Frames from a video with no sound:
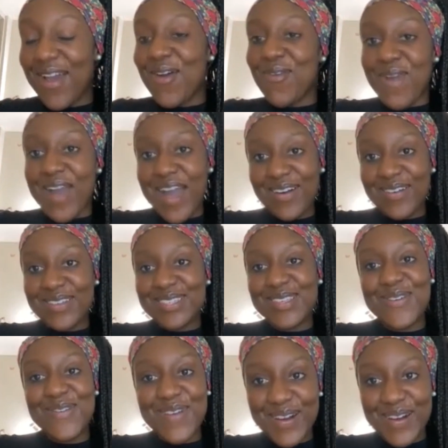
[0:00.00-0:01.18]
Wow. So
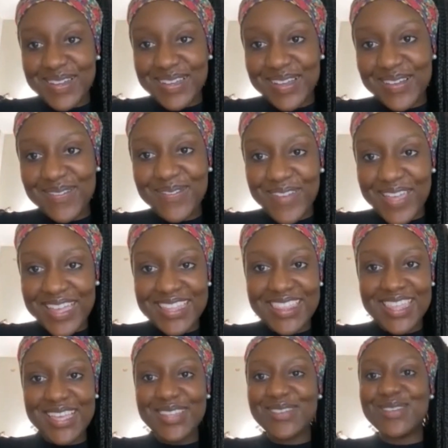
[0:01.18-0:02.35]
welcome, Faith.
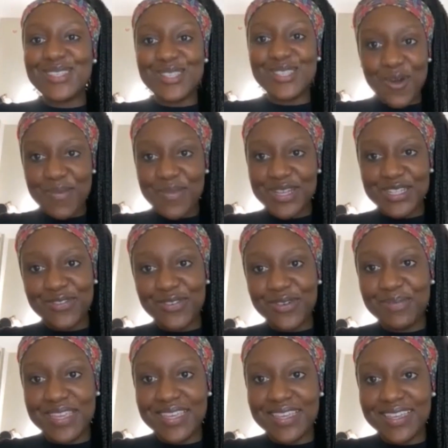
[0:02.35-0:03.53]
Thank you so much for
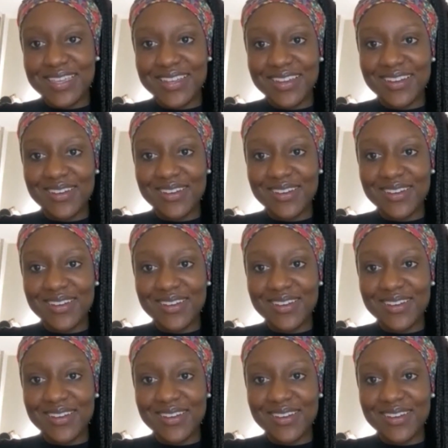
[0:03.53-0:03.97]
being here.